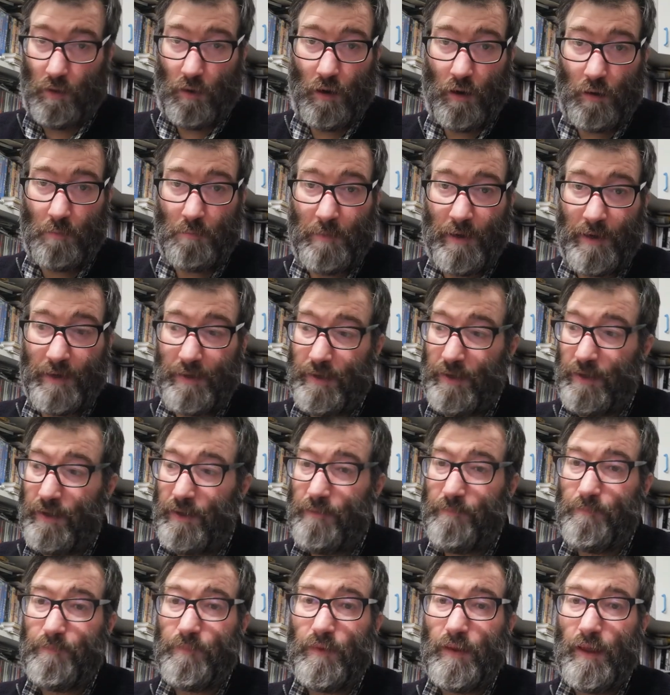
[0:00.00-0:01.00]
on
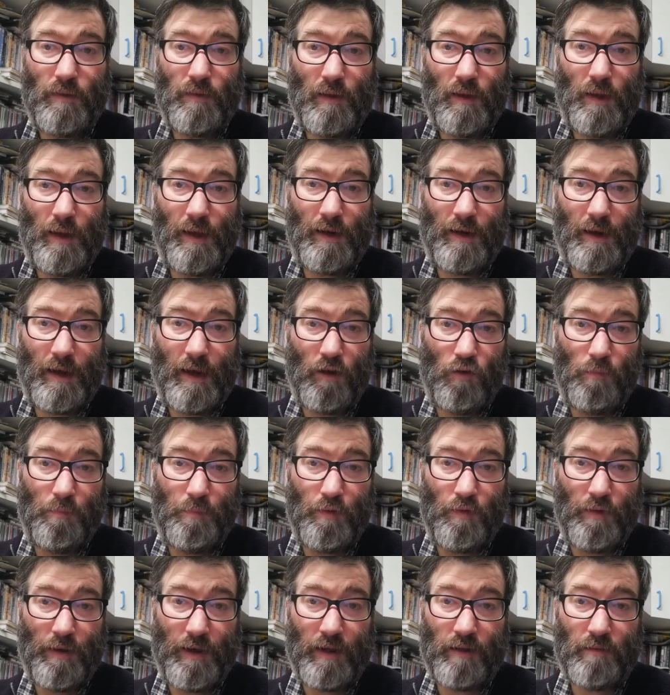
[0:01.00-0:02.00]
Monday, and I
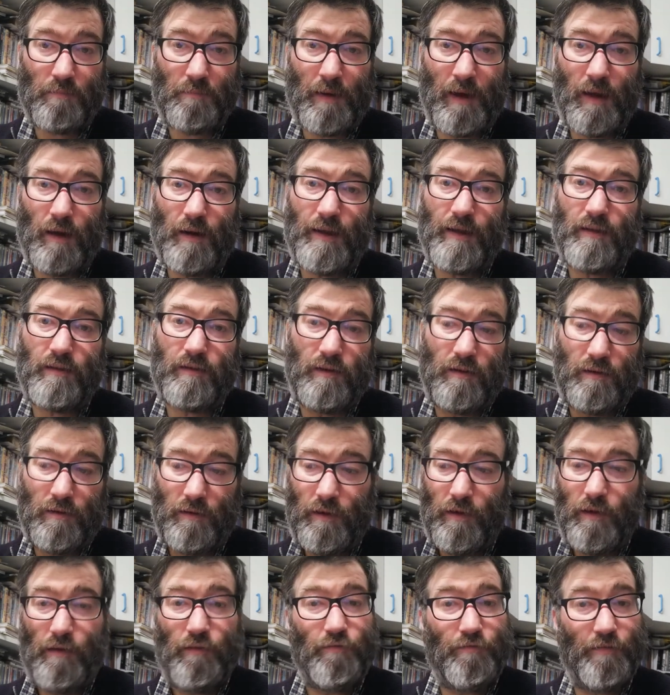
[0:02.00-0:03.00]
hope you get my letter
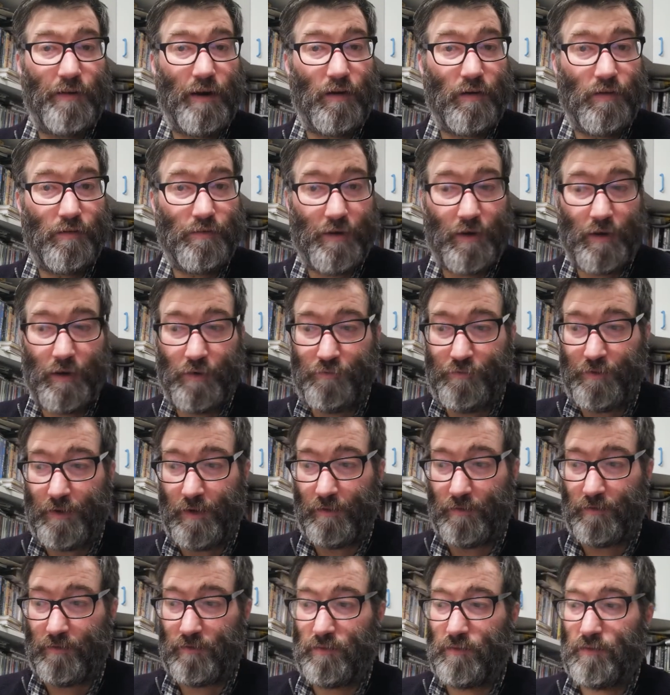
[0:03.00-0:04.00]
very very
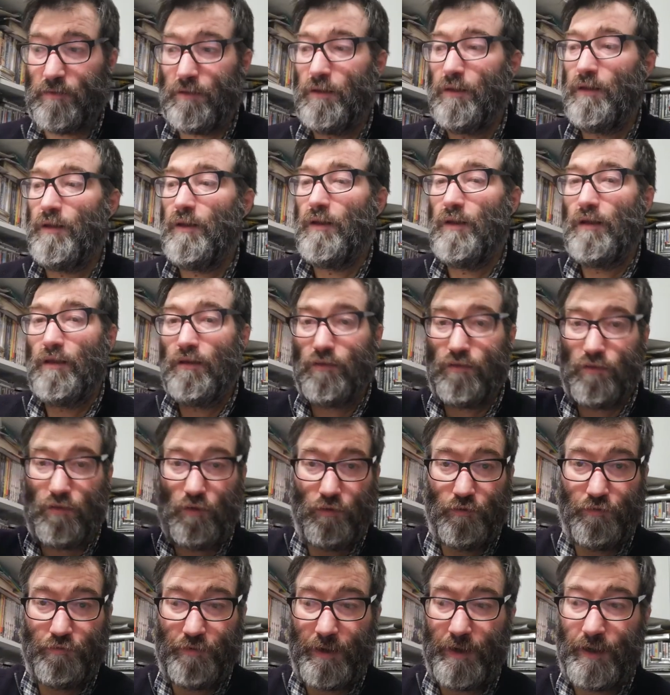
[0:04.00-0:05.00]
fast.
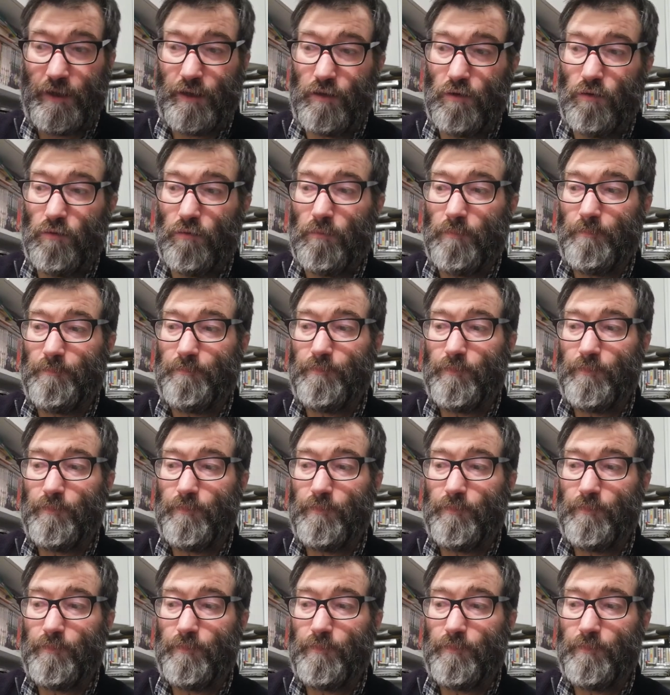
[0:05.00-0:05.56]
So thank you.